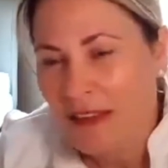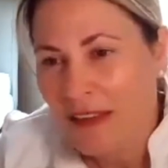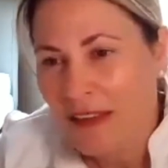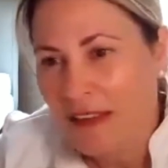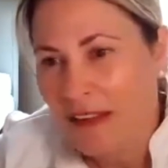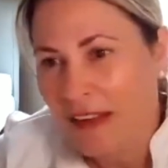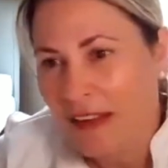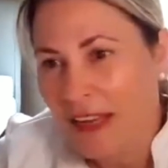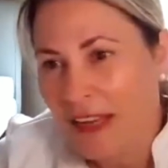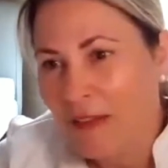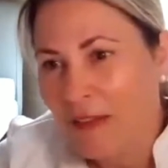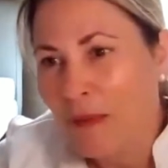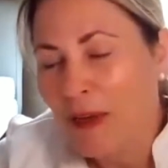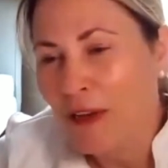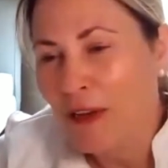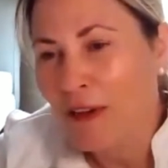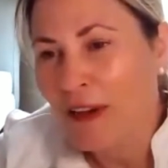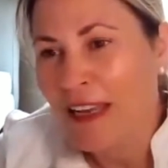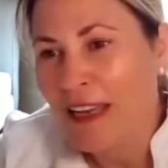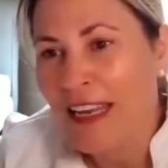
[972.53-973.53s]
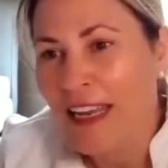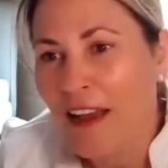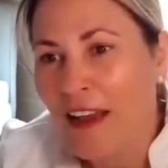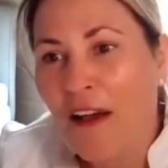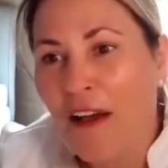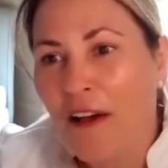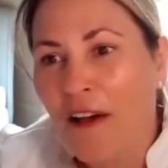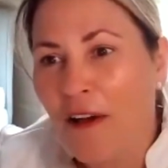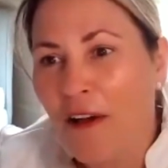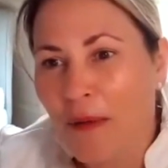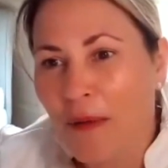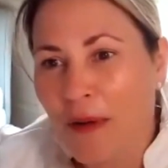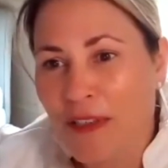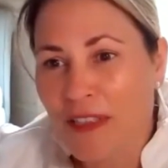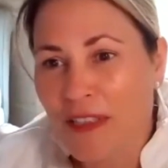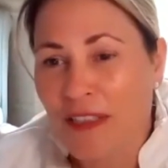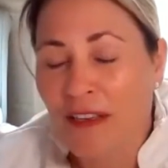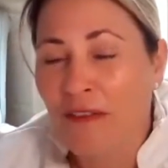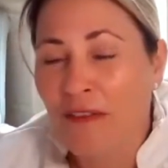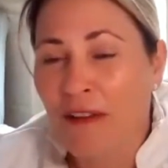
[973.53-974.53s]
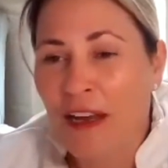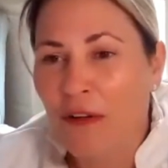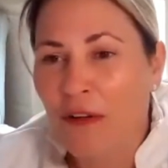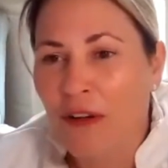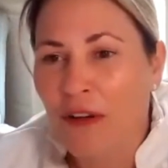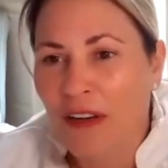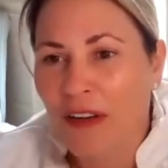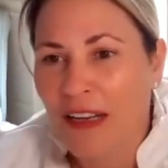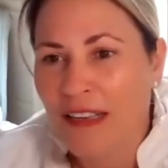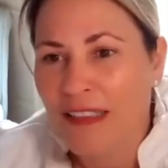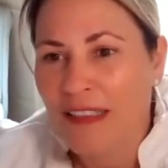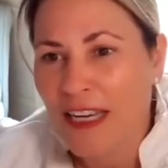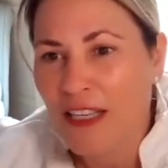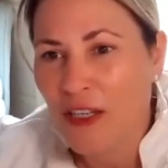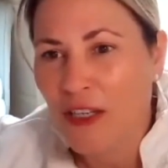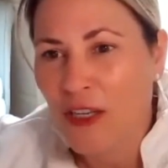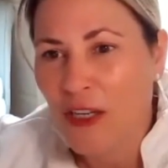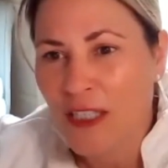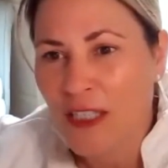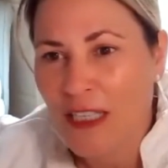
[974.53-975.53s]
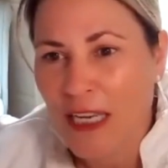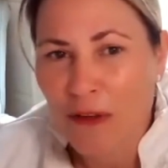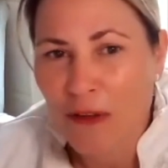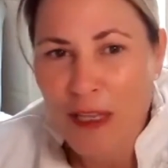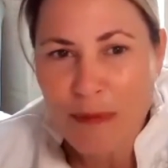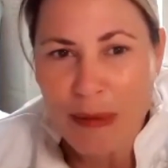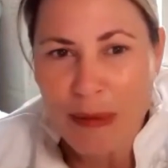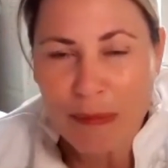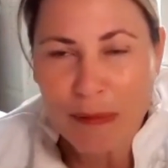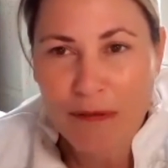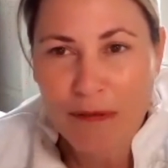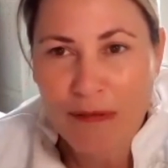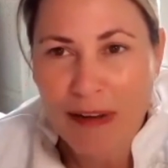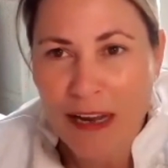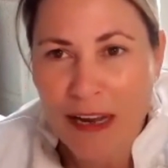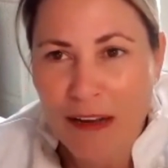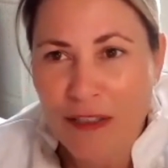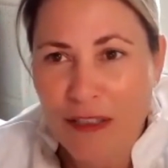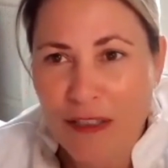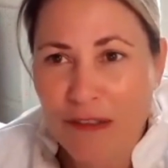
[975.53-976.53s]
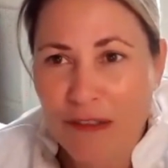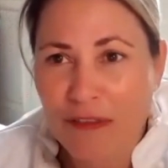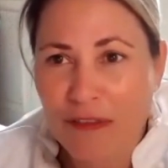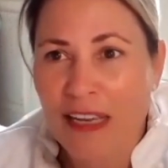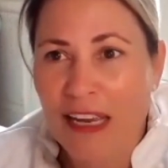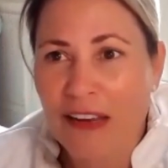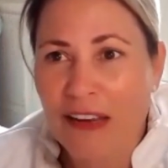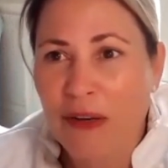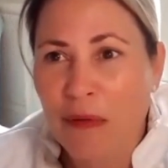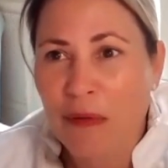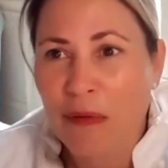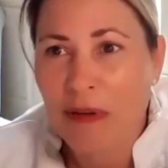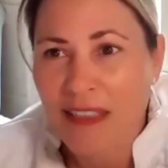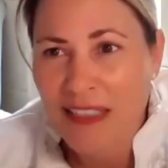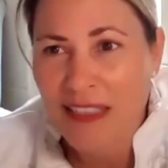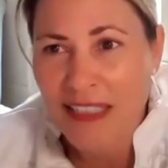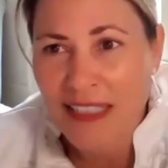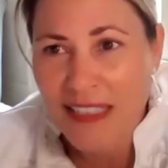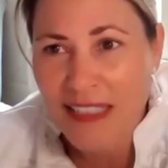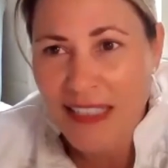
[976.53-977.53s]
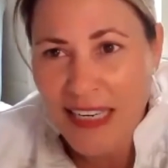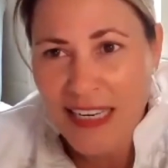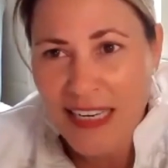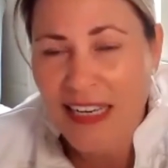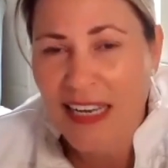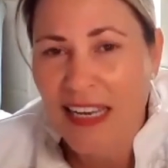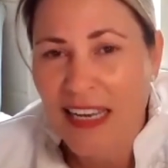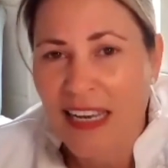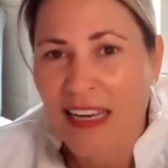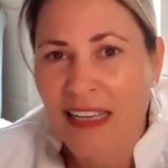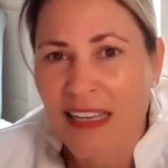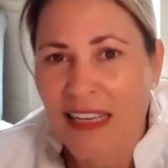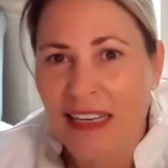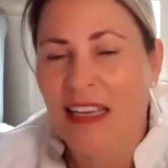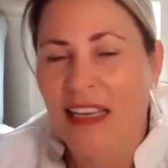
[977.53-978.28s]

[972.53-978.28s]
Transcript: even when you're in EO, which is a great organization, you see all these people around you, it feels like everyone is succeeding. And it's